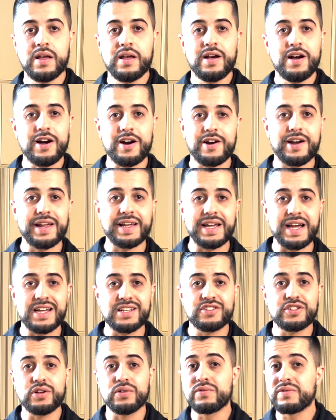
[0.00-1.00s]
All right
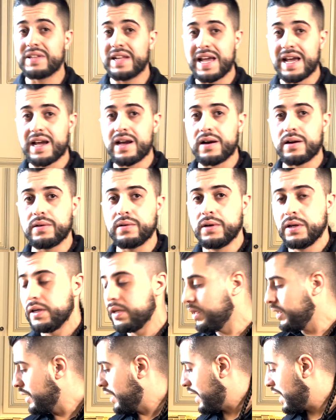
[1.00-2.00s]
guys, so now
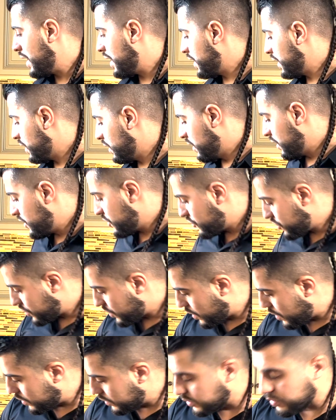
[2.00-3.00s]
I
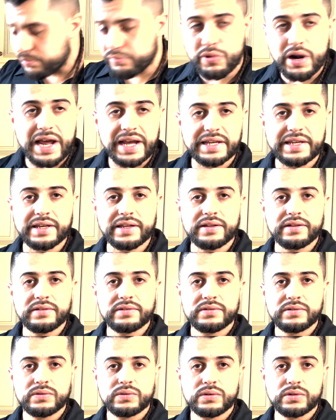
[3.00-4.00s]
installed the bracket,
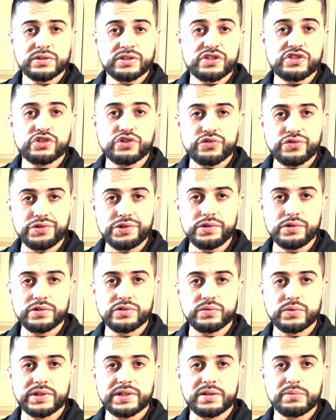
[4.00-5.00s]
or the screws
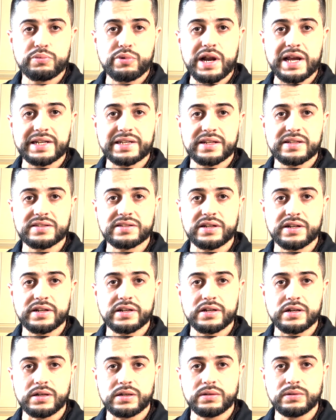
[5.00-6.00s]
where the bracket is gonna
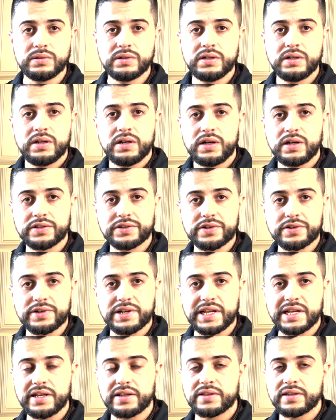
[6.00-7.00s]
go
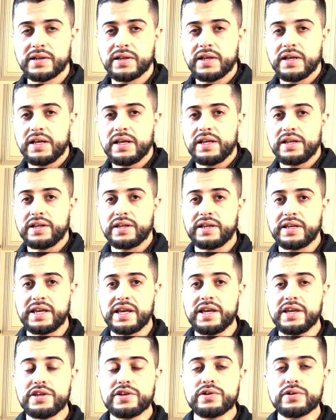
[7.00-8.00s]
underneath.
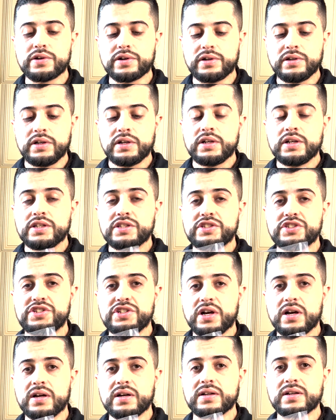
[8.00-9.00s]
Get your
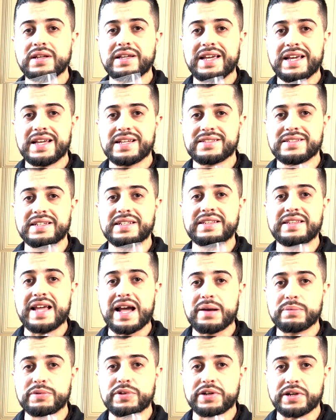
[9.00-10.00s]
John Guest
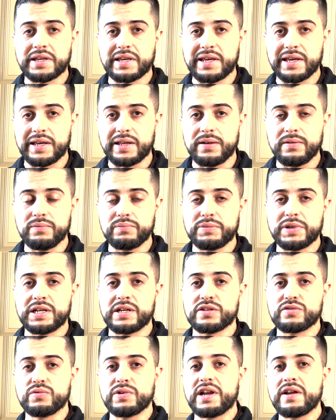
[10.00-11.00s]
adapter kit,
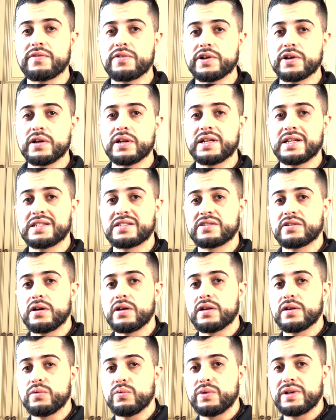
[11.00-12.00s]
because whenever you're gonna
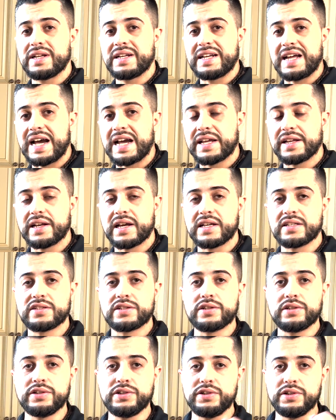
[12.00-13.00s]
install it with an
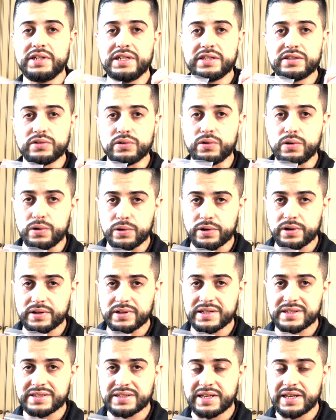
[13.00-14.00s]
ionizer, you need to order
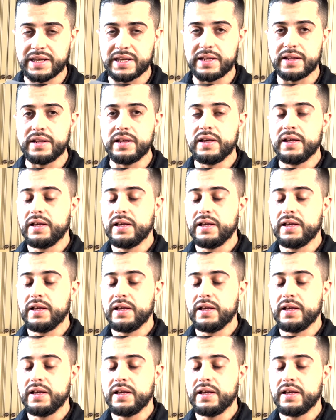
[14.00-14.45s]
this kit.